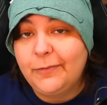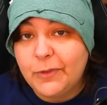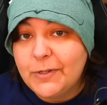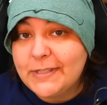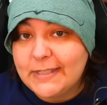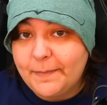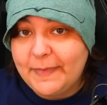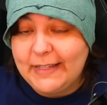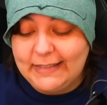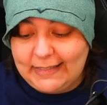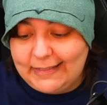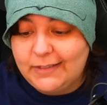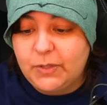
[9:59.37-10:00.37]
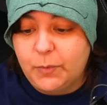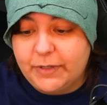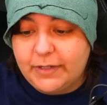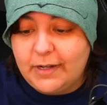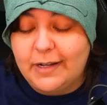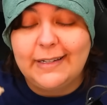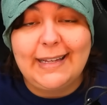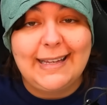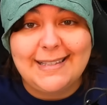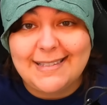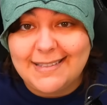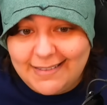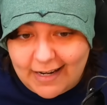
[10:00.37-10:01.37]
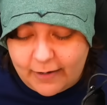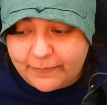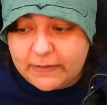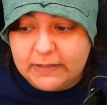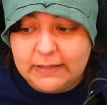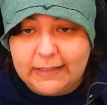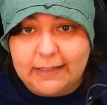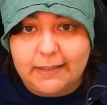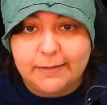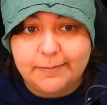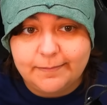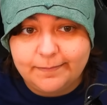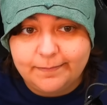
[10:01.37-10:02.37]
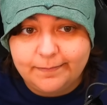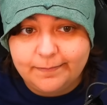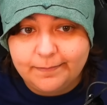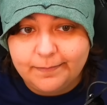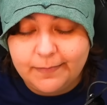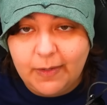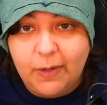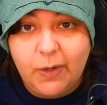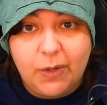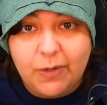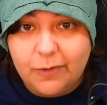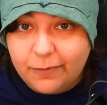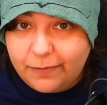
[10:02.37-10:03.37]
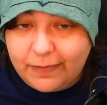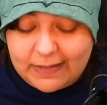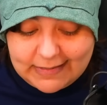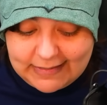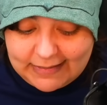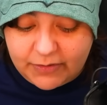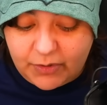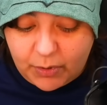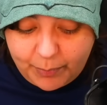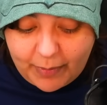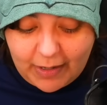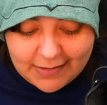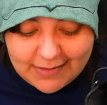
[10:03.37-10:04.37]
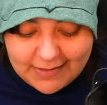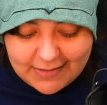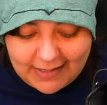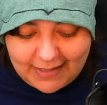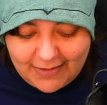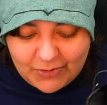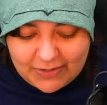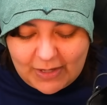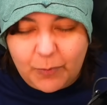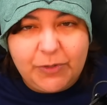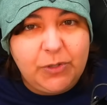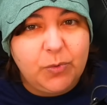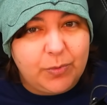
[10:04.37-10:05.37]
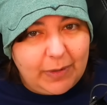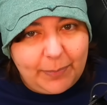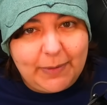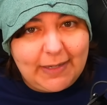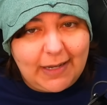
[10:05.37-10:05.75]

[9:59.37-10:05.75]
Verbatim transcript: if there's something they need to work on, it's definitely fixing their box design so that when you rip it